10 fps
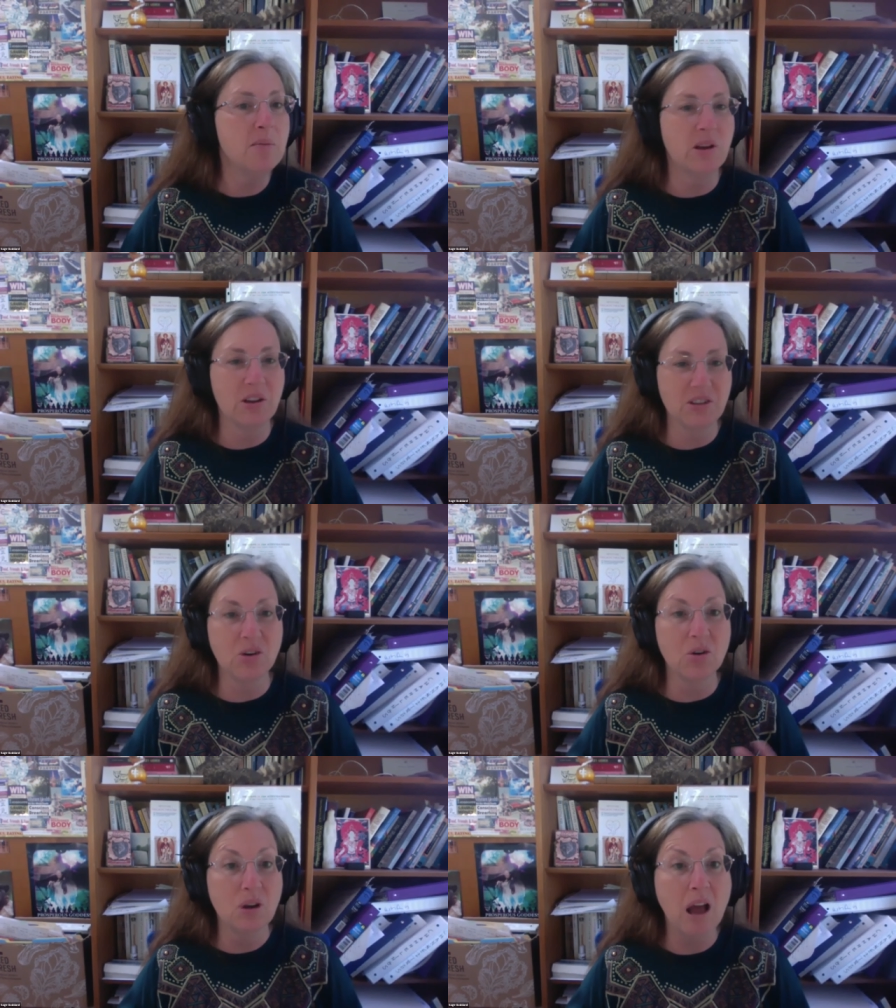because
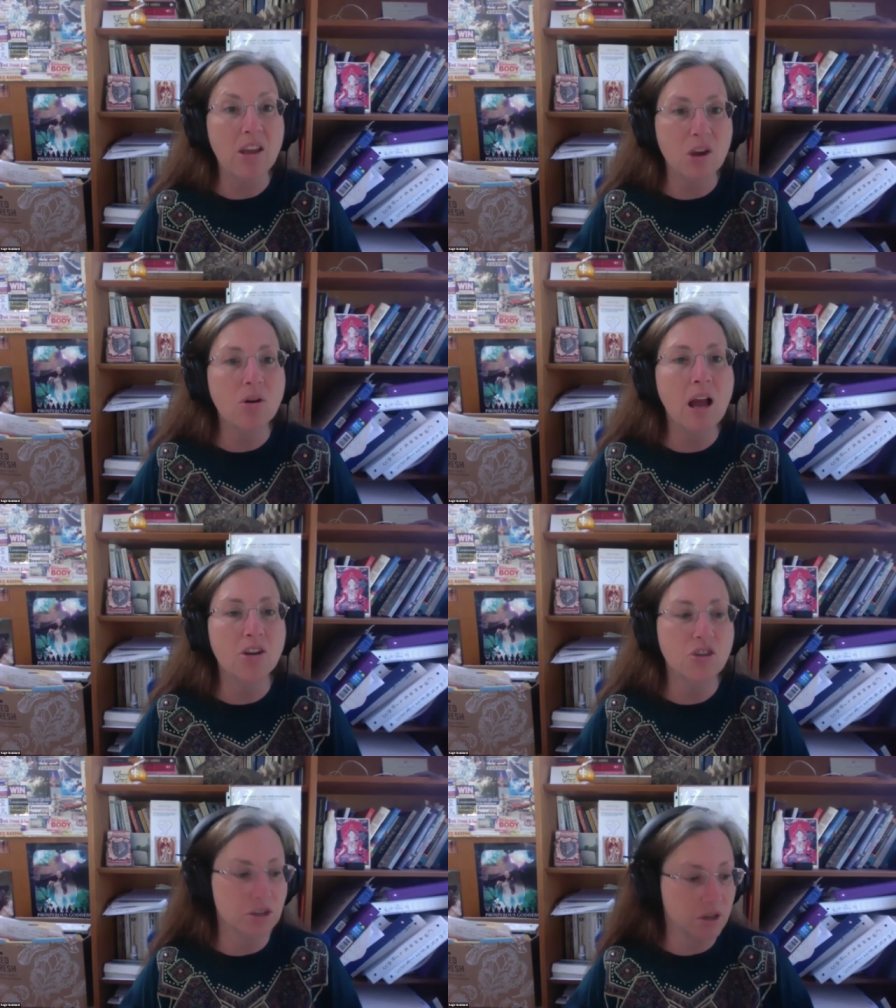you're not
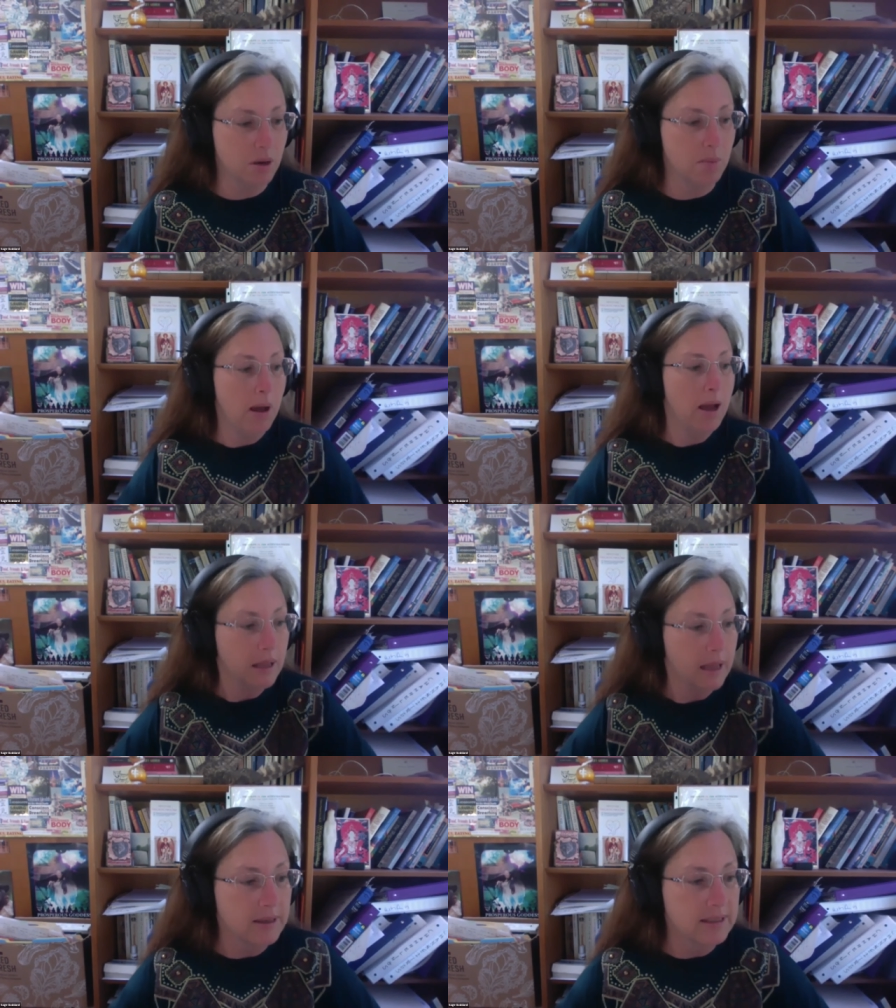just
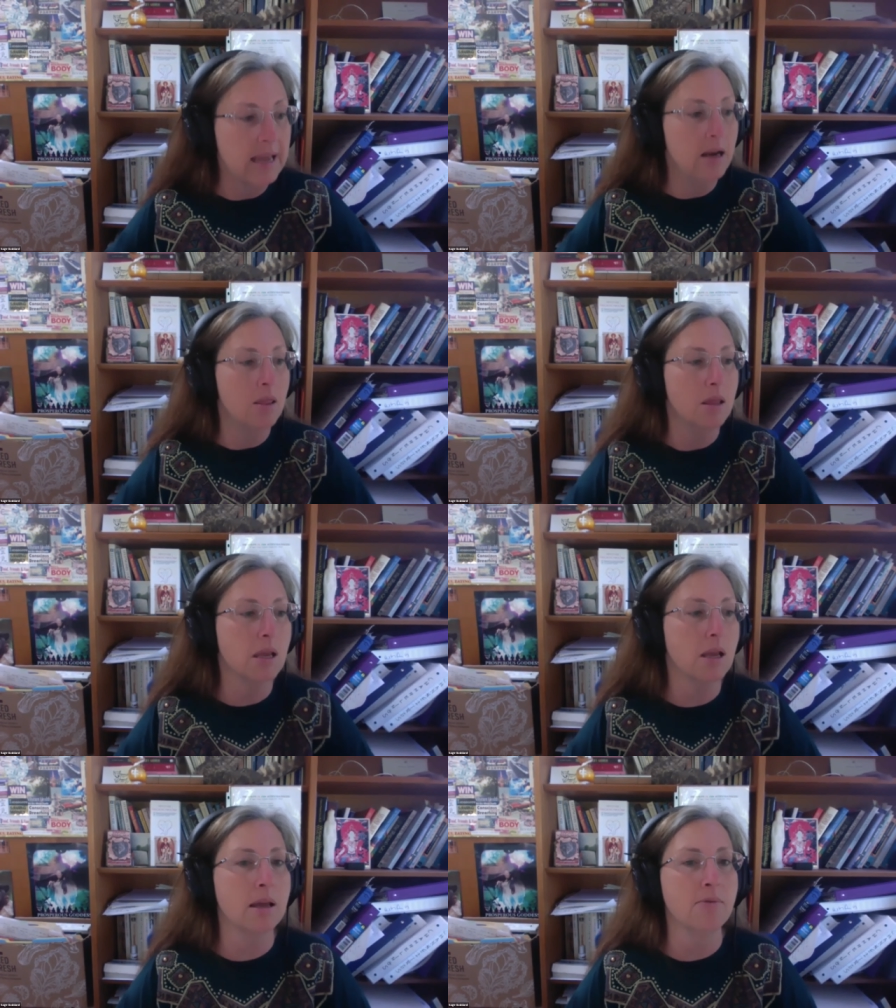compiling data that they
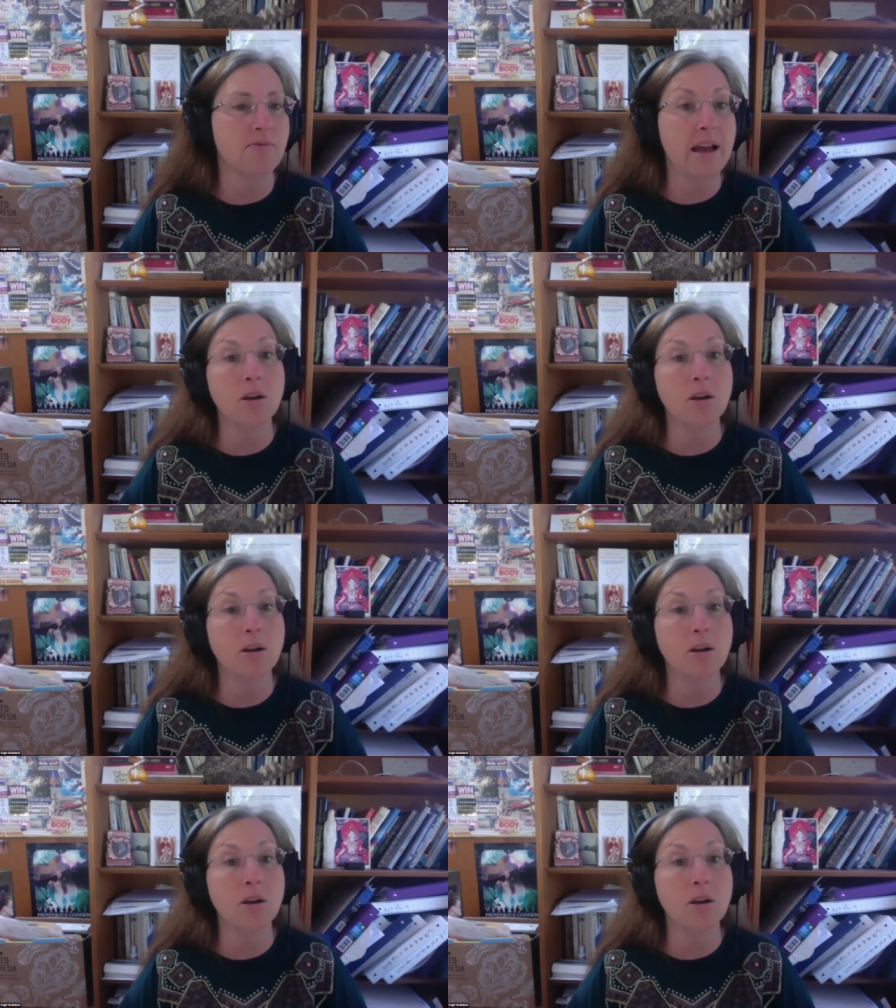can find